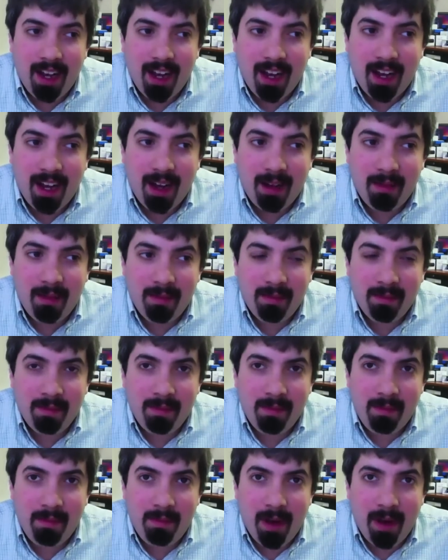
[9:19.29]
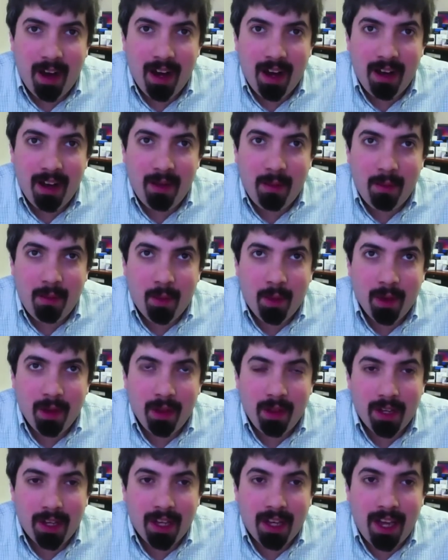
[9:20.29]
But we're
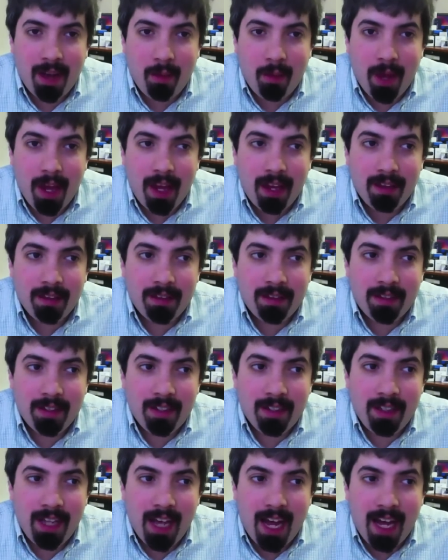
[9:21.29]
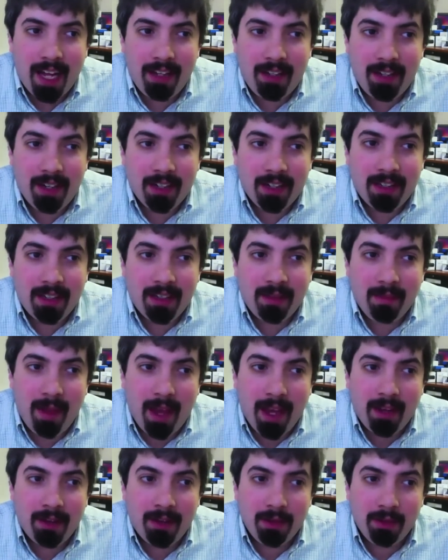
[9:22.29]
looking at ways not just to
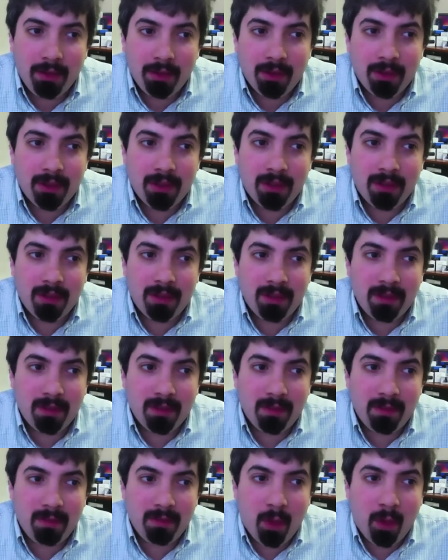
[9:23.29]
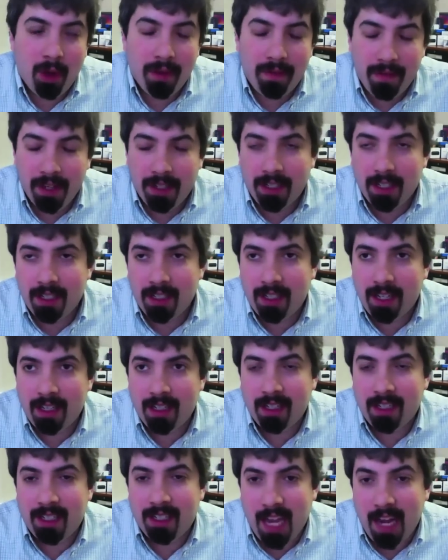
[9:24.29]
make shuls more efficient and
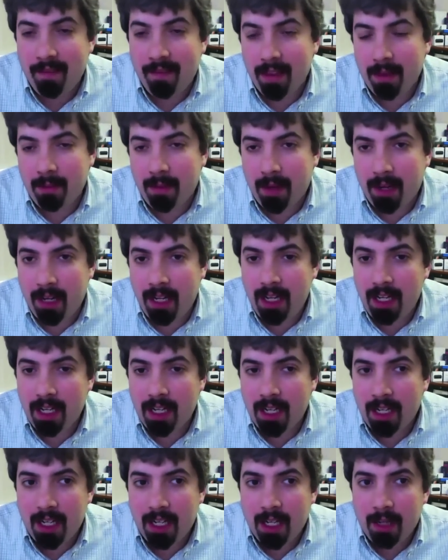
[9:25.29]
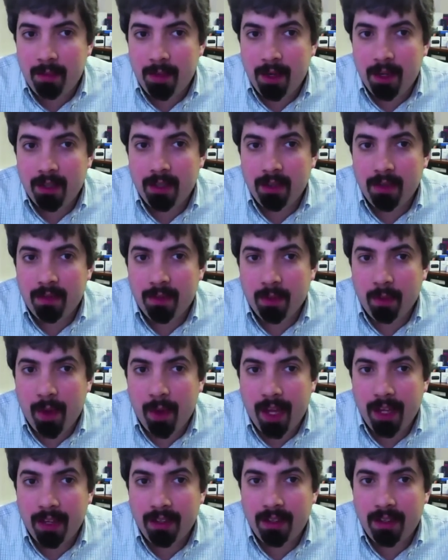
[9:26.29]
to save them money, but also for
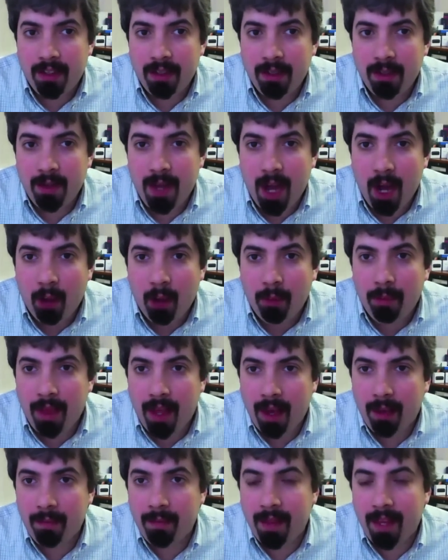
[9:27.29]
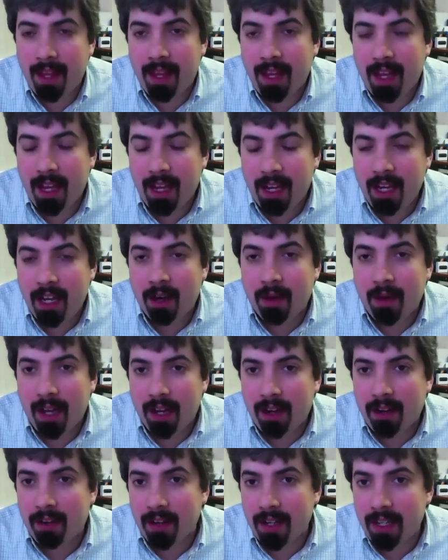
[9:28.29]
ways to help them,
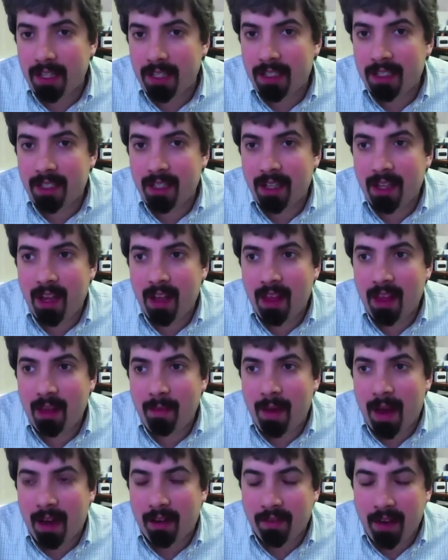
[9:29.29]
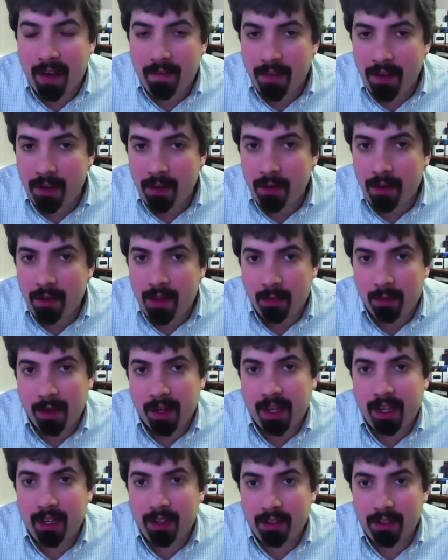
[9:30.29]
increase the amount of revenue they're
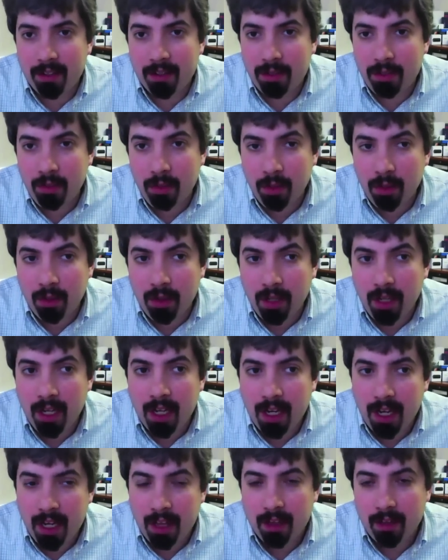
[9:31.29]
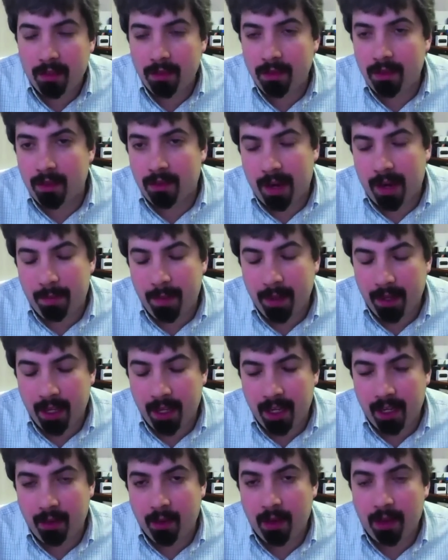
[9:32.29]
bringing into the shul, either through direct
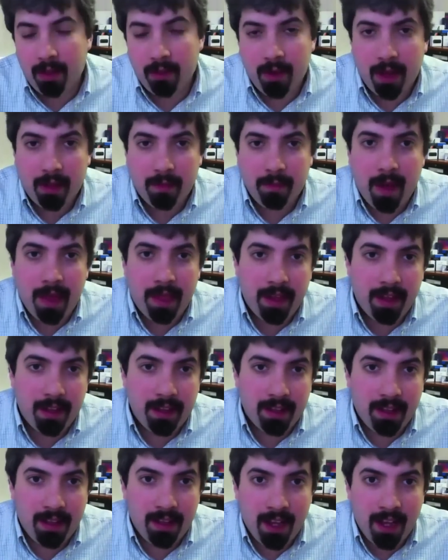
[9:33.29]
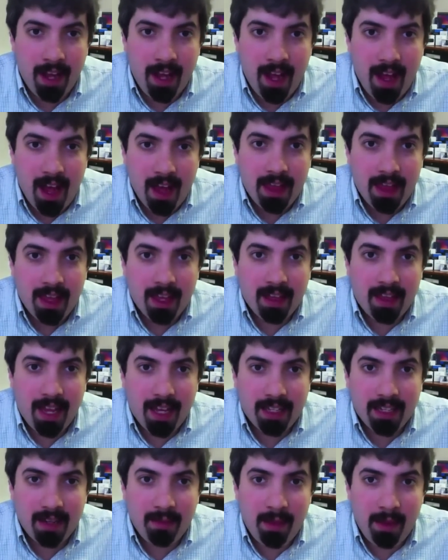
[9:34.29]
billing or through other methods. And I think
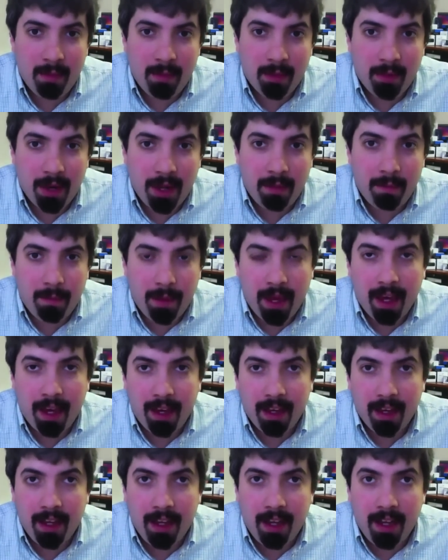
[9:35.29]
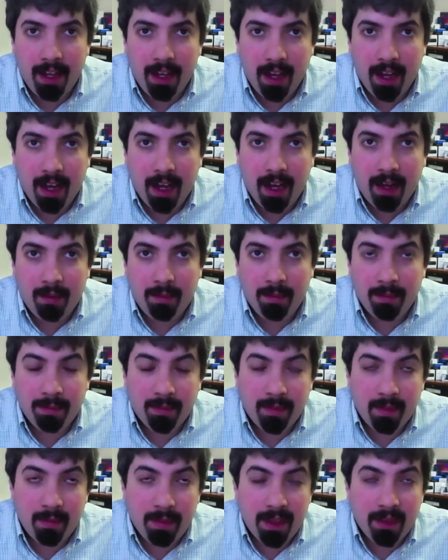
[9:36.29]
that's going to be pretty big. But
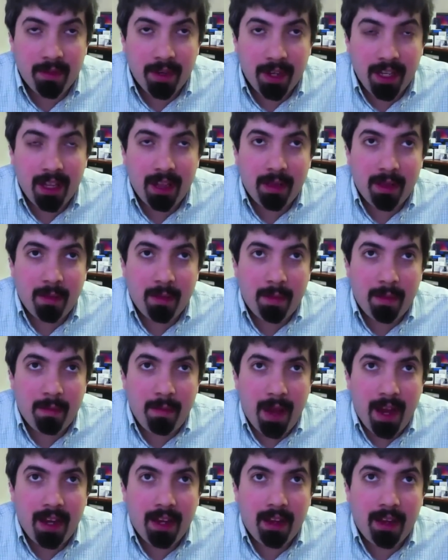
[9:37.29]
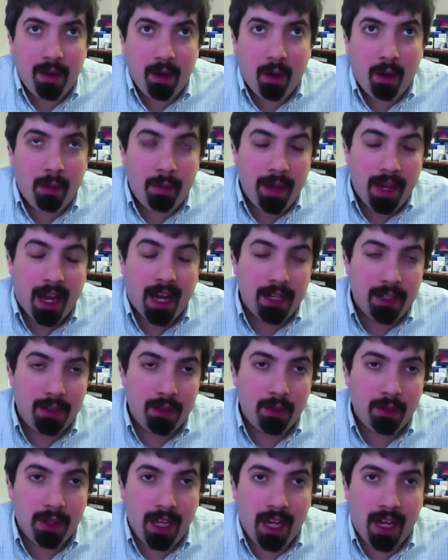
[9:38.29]
the main goal behind
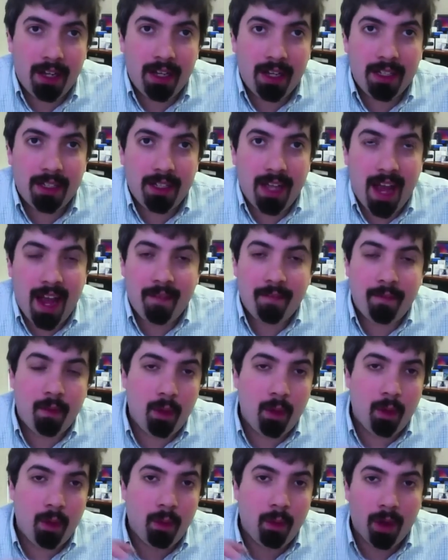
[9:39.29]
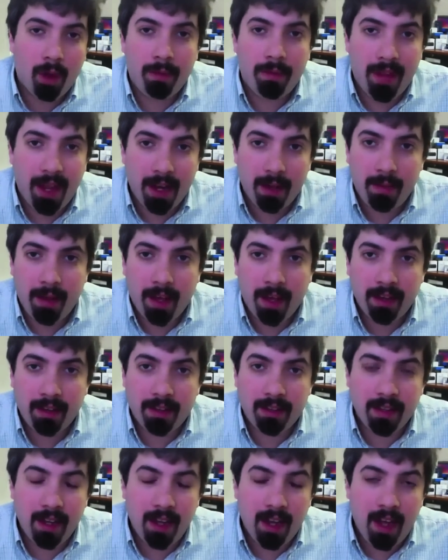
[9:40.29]
Shul Cloud is to have one
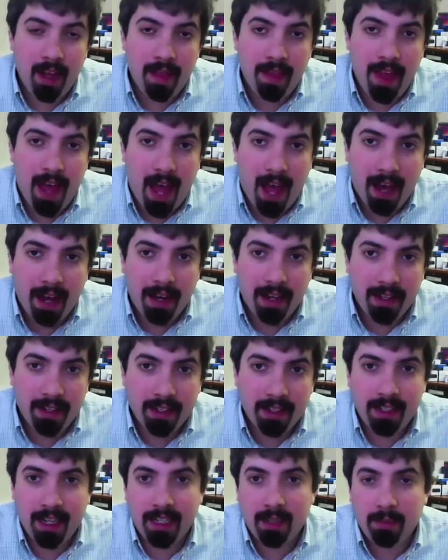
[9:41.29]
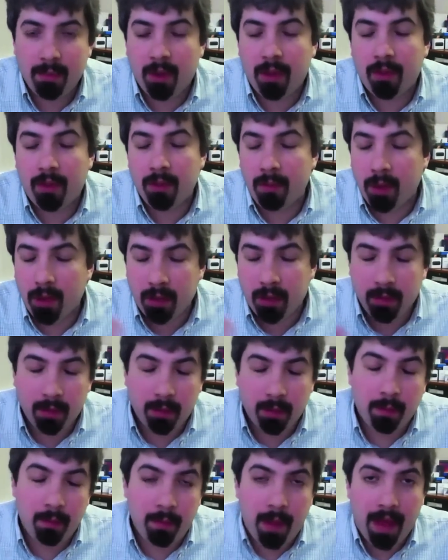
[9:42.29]
database that is accessible through
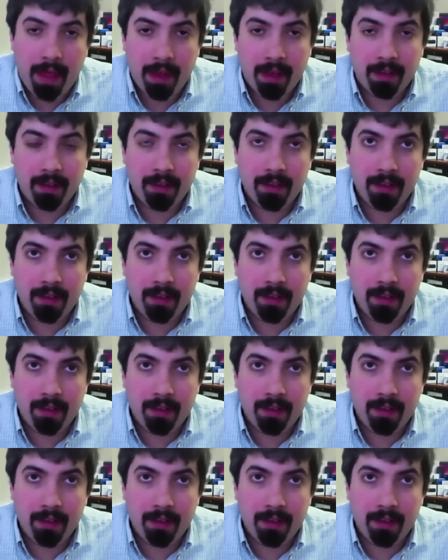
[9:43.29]
multiple methods.